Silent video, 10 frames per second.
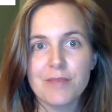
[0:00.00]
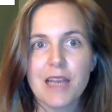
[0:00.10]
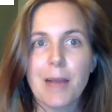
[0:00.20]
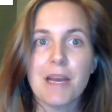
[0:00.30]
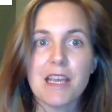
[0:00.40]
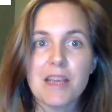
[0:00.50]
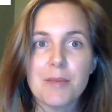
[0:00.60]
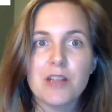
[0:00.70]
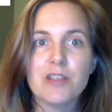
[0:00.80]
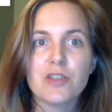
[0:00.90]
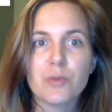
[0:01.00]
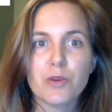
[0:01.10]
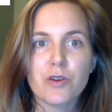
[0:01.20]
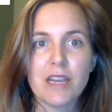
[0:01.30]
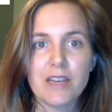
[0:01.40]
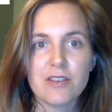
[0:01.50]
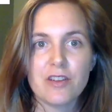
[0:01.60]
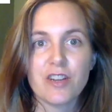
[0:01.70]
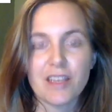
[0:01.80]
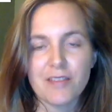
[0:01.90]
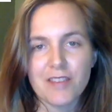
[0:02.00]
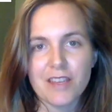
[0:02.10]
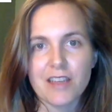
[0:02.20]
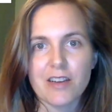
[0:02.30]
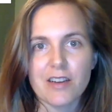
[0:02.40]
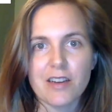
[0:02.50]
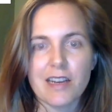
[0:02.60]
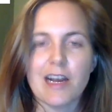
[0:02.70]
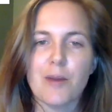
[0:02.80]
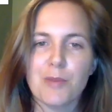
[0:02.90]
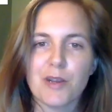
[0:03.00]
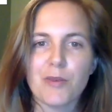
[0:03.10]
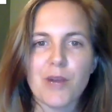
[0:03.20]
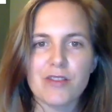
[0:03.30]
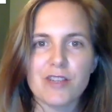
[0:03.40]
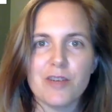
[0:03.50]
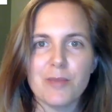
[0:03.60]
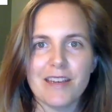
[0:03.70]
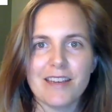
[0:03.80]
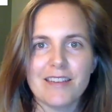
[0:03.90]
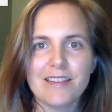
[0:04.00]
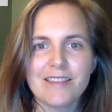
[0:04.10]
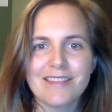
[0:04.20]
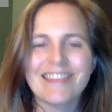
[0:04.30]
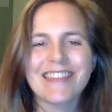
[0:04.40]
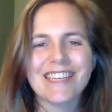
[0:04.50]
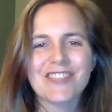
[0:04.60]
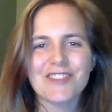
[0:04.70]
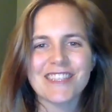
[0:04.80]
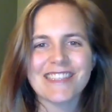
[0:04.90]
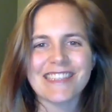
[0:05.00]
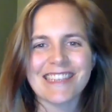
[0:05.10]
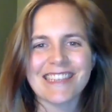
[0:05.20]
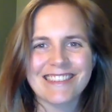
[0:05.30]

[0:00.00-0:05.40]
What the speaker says: My email and Twitter handle are given here, and I'll be around all meeting. Thanks for listening.